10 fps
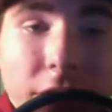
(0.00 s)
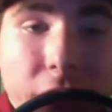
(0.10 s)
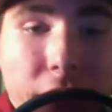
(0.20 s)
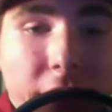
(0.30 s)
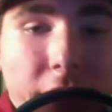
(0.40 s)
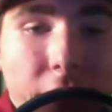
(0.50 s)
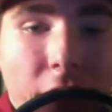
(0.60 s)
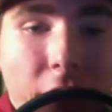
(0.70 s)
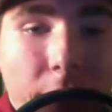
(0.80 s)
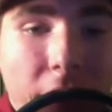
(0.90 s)
You get the
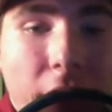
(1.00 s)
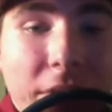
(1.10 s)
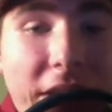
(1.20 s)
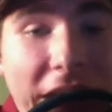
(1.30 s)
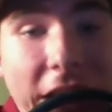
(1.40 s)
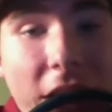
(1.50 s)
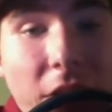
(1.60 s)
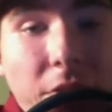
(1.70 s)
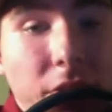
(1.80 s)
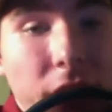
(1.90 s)
crap out now
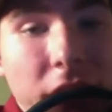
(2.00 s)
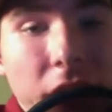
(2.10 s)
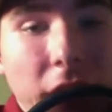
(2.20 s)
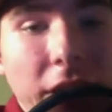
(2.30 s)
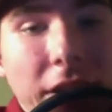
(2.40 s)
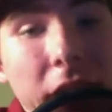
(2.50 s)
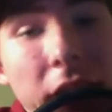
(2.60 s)
so that you can clean it